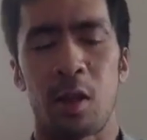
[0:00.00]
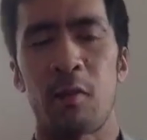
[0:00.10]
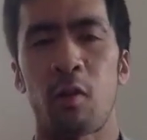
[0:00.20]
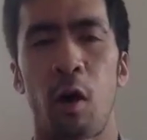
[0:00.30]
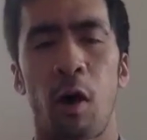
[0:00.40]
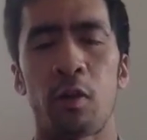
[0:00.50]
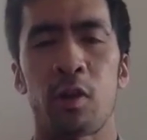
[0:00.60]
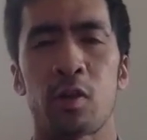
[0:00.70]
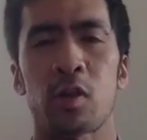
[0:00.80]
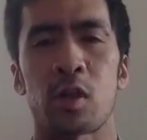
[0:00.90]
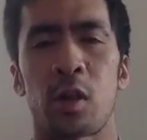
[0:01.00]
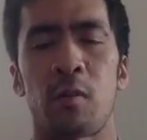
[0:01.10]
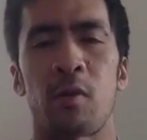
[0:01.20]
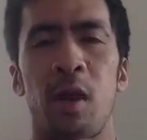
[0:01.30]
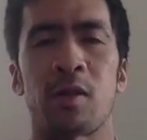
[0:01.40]
you've got others
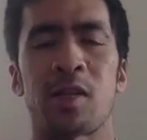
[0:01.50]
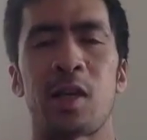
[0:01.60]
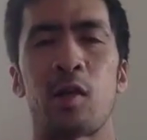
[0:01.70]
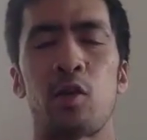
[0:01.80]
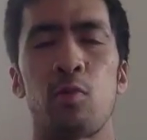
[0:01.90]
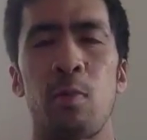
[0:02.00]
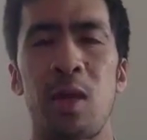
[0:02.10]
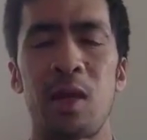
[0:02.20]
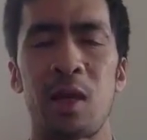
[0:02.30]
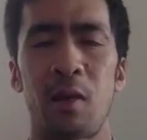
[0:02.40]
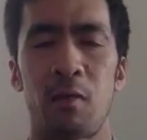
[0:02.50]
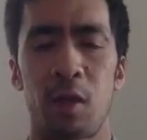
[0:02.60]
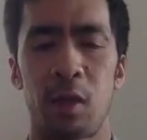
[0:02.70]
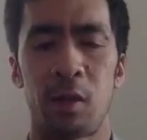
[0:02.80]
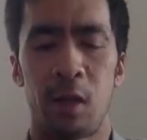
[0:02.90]
like say glute med and
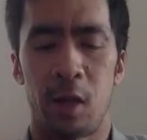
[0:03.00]
everything